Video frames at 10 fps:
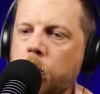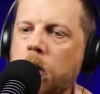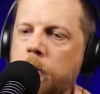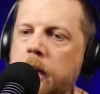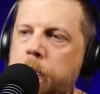Do you
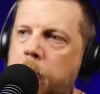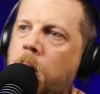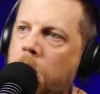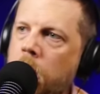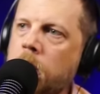want to be a
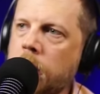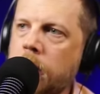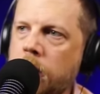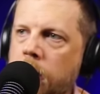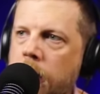pawn
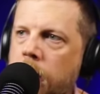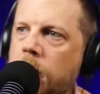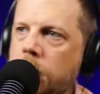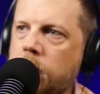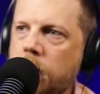
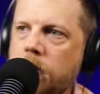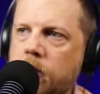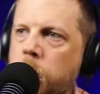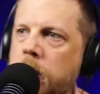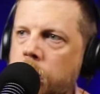in
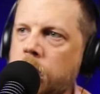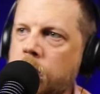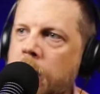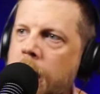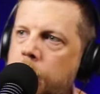someone
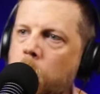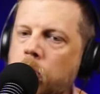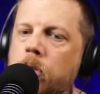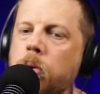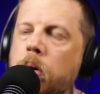else's game,
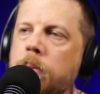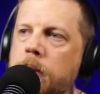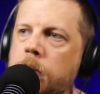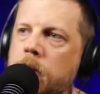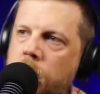or do you want to
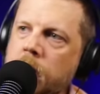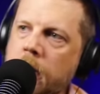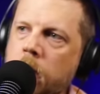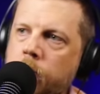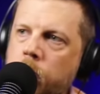be able to
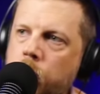stand up for